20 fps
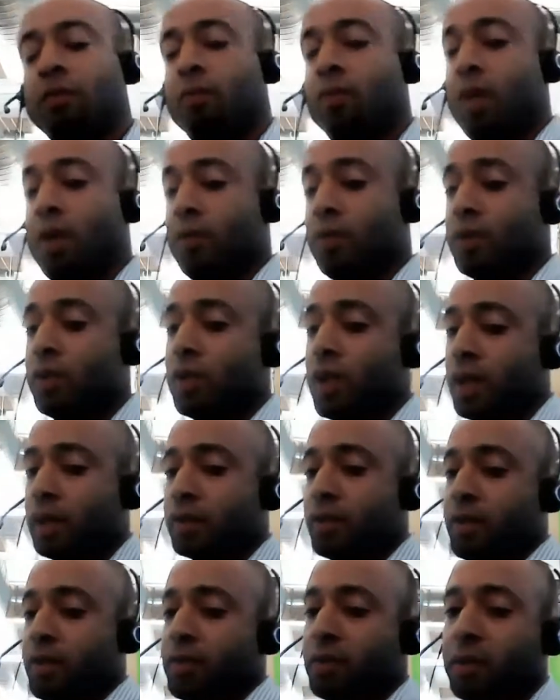yeah, for sure, I
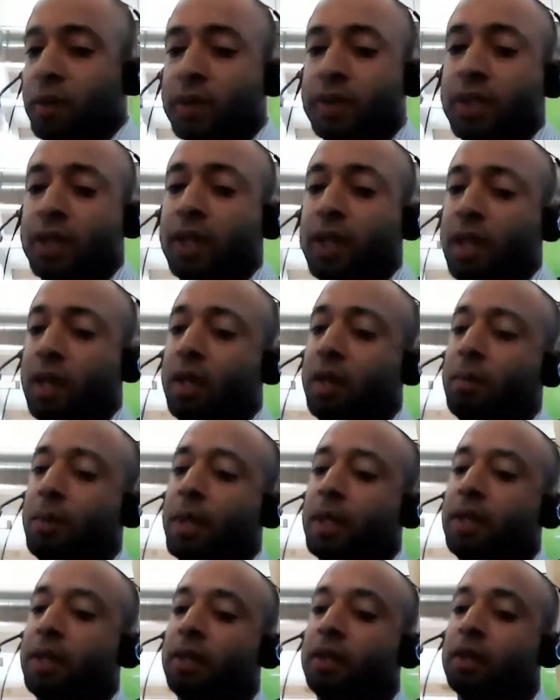agree with what you said there. But
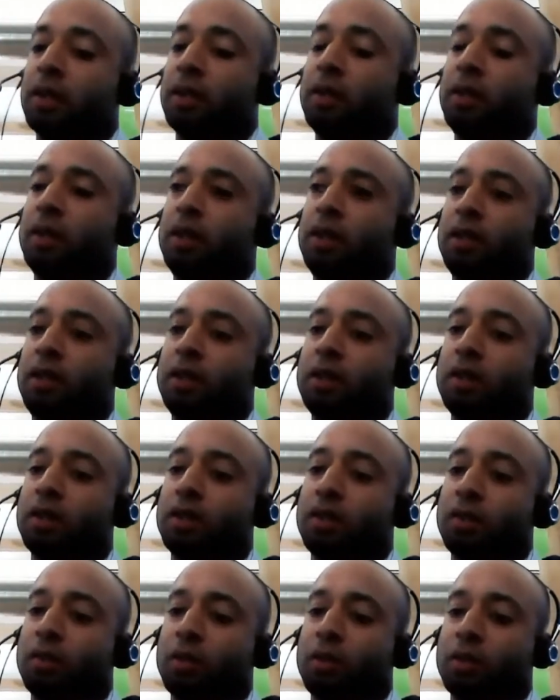I think
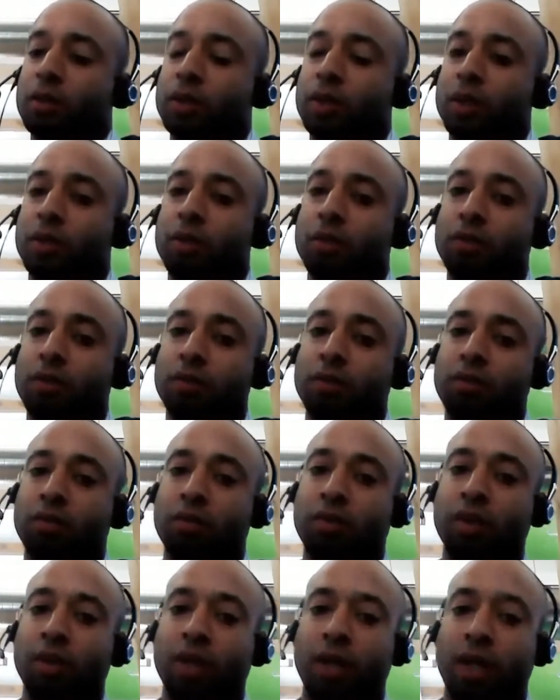also,
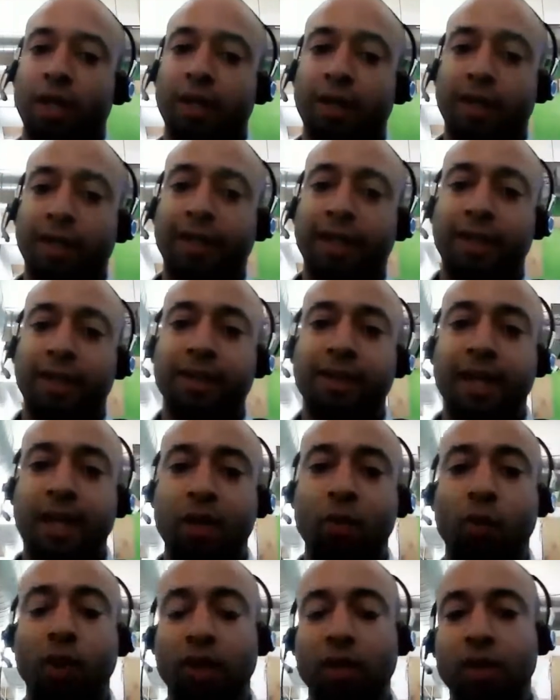again, a day
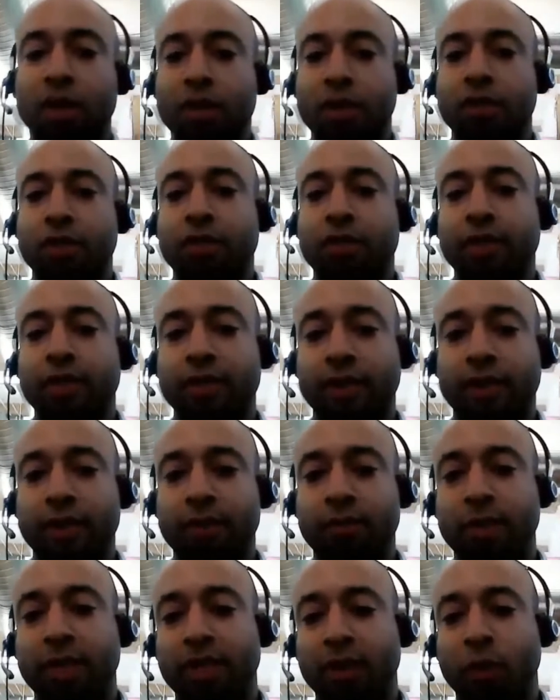one gotcha is
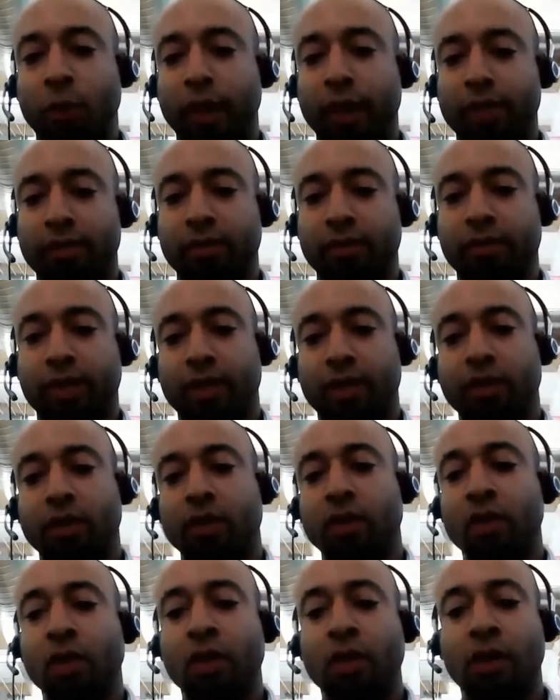being aware of the fact
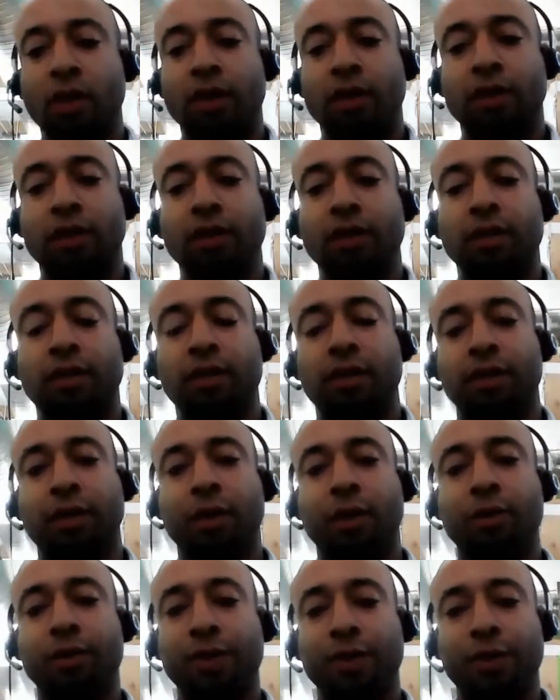that the
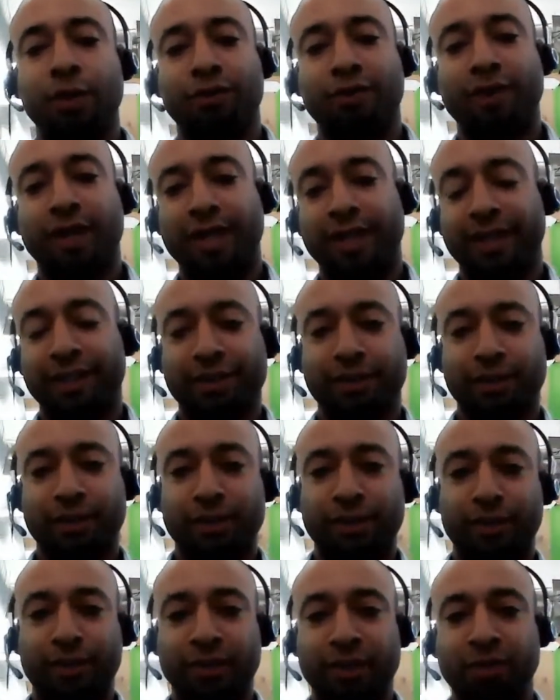code that you're writing is
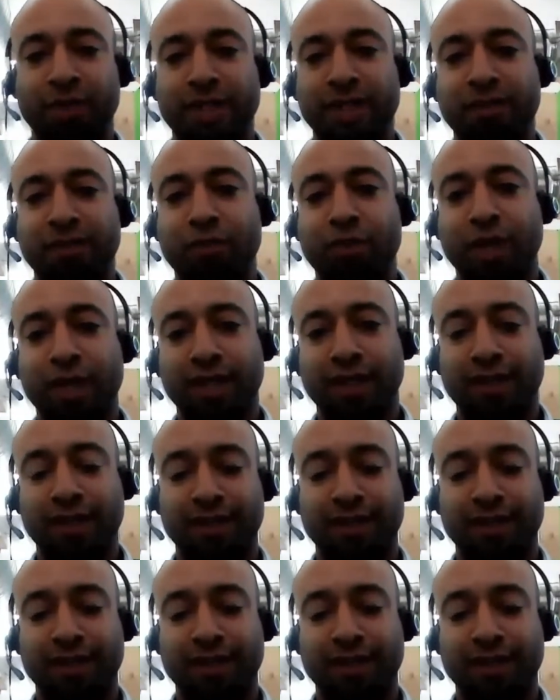also going to be running